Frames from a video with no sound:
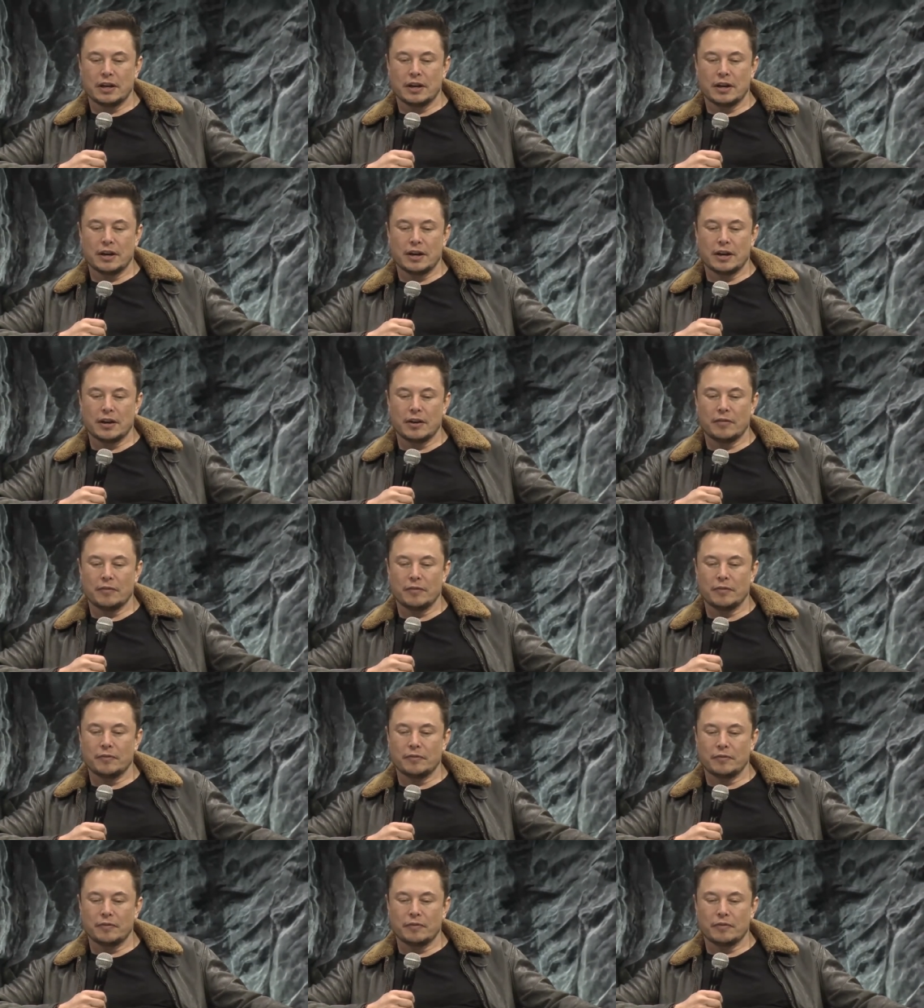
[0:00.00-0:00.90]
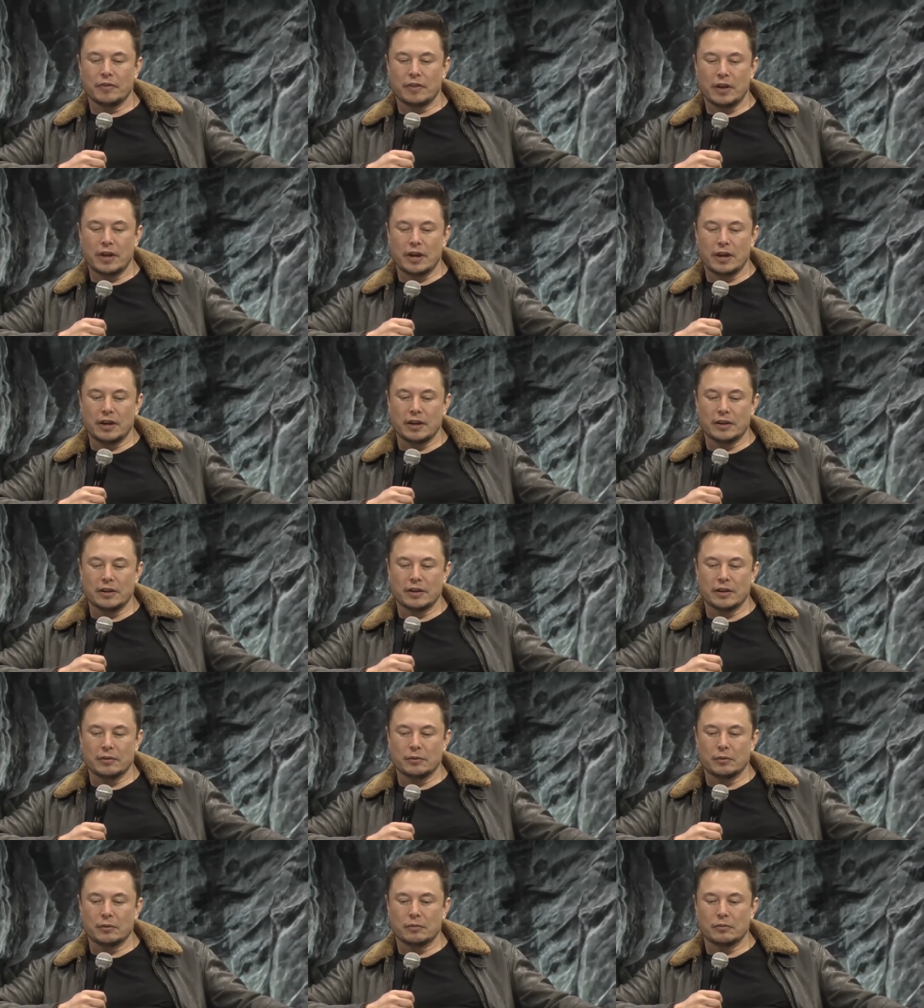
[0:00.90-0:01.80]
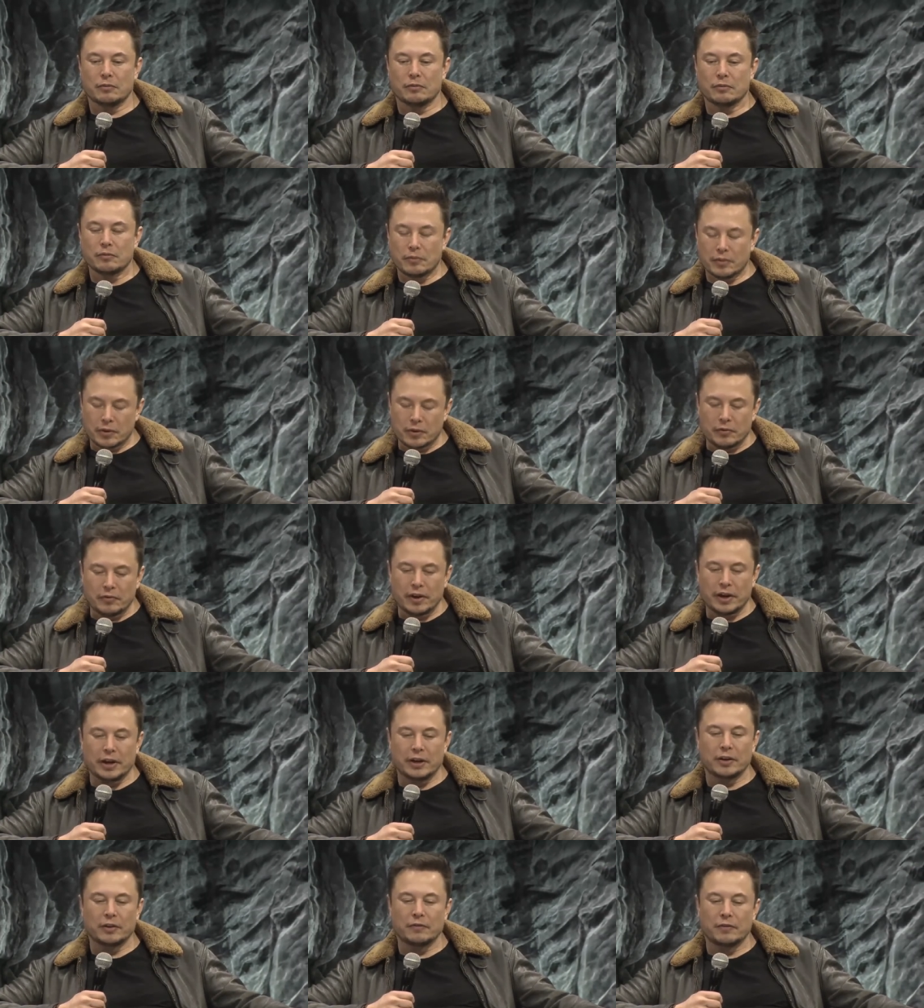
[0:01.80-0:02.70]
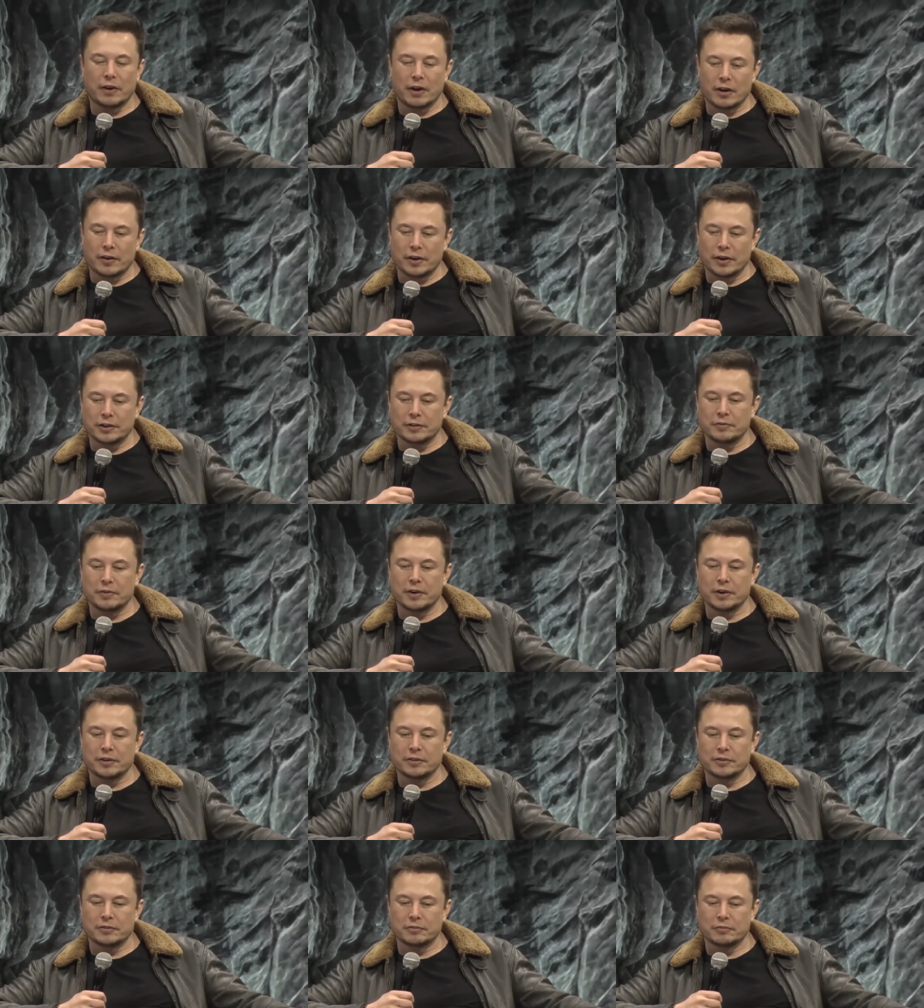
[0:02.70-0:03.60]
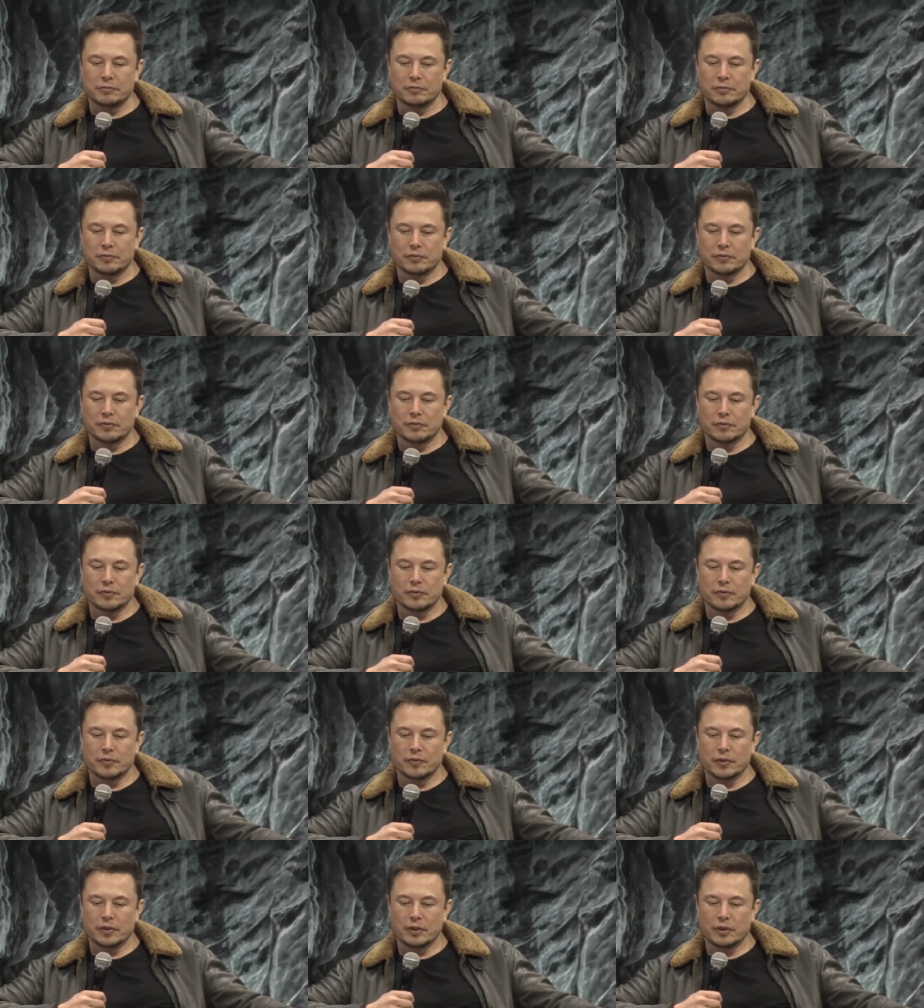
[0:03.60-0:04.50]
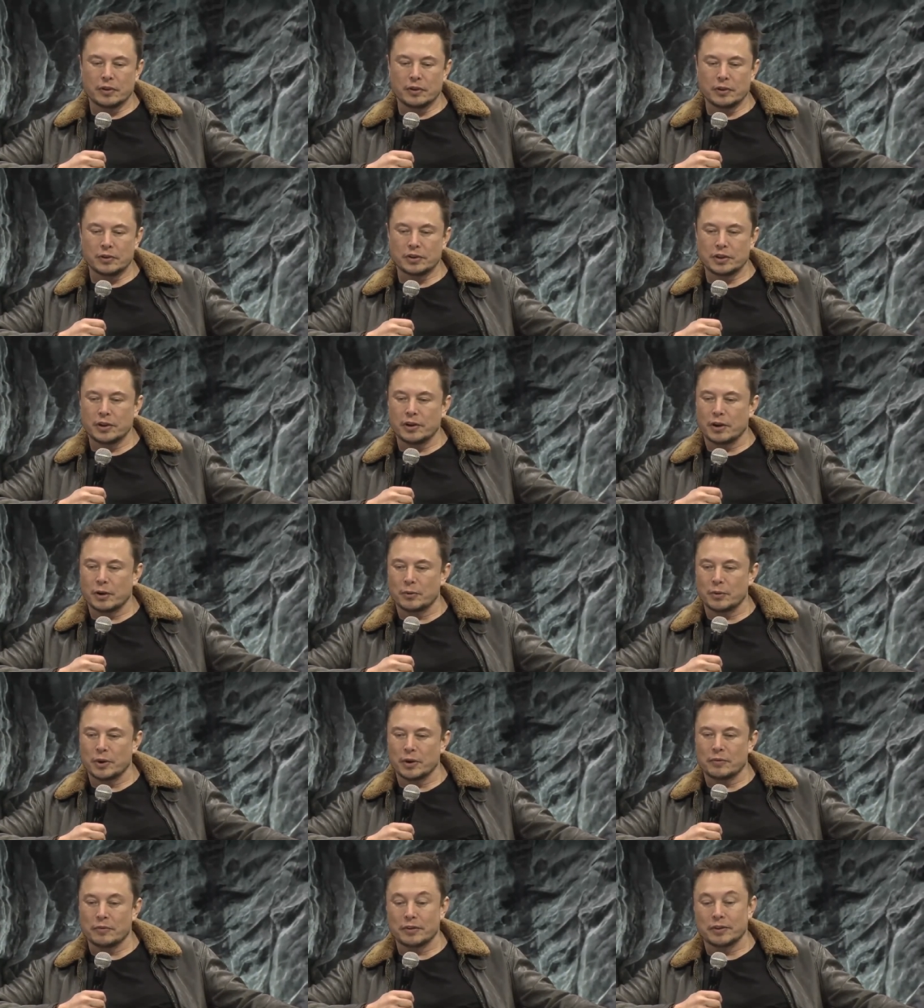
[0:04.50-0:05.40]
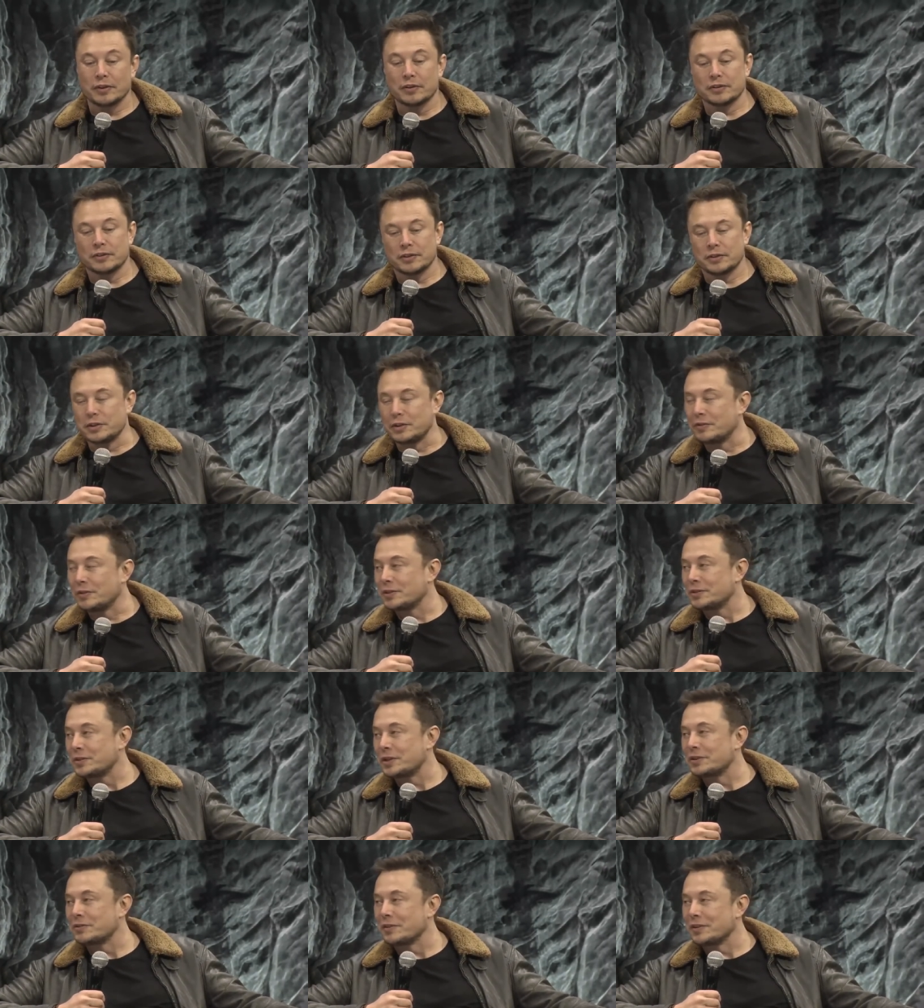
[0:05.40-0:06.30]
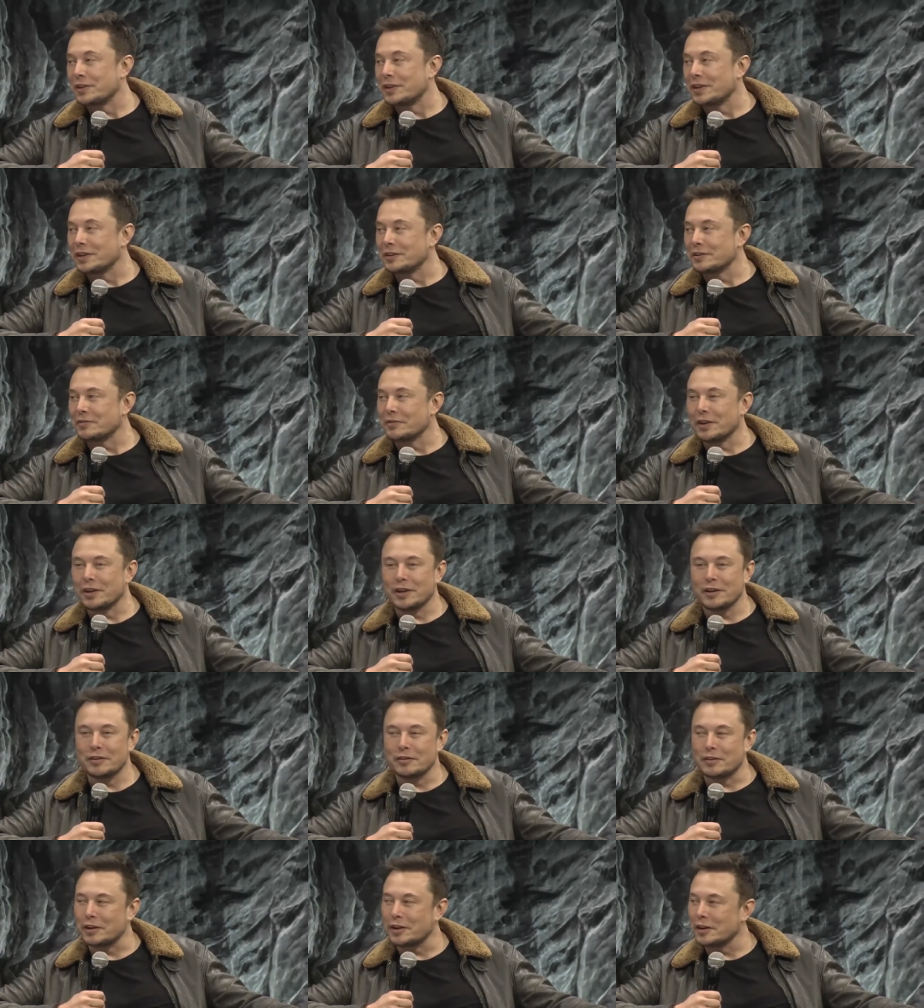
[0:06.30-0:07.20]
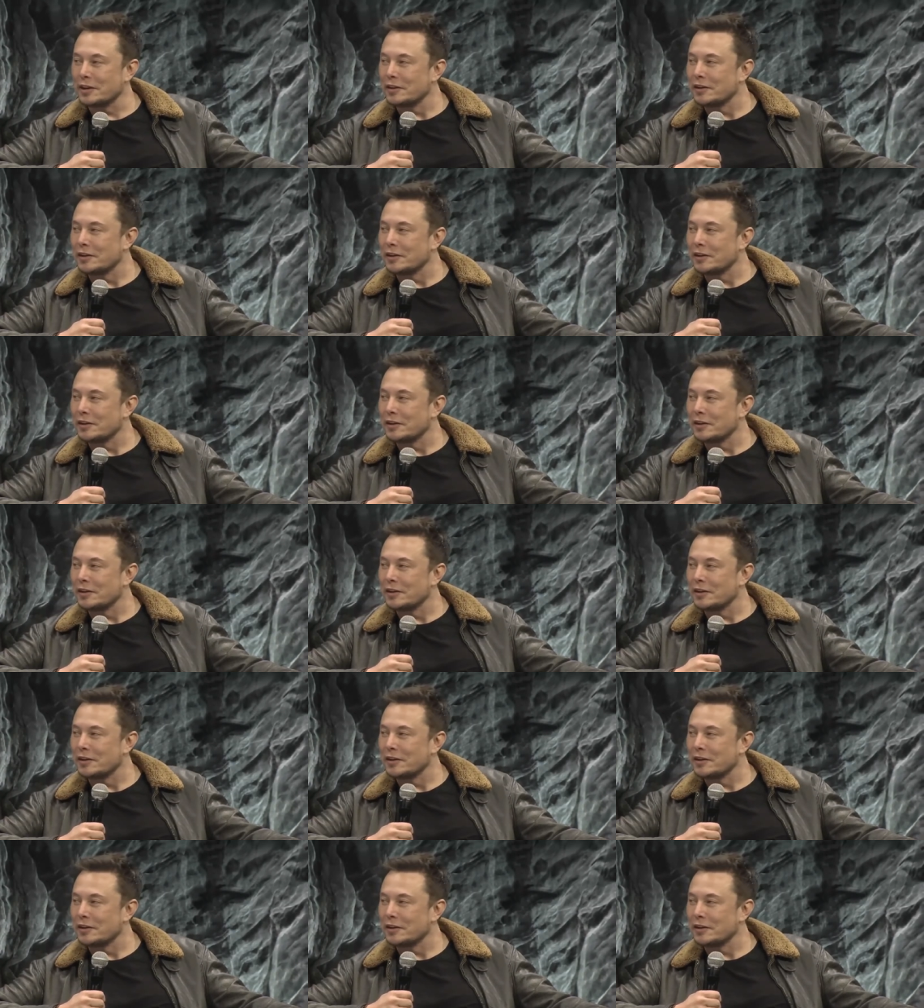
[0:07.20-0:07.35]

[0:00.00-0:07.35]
Um, and uh, we're making good progress, but it's hugely hard work. But those are the two most stressful things in my life right now.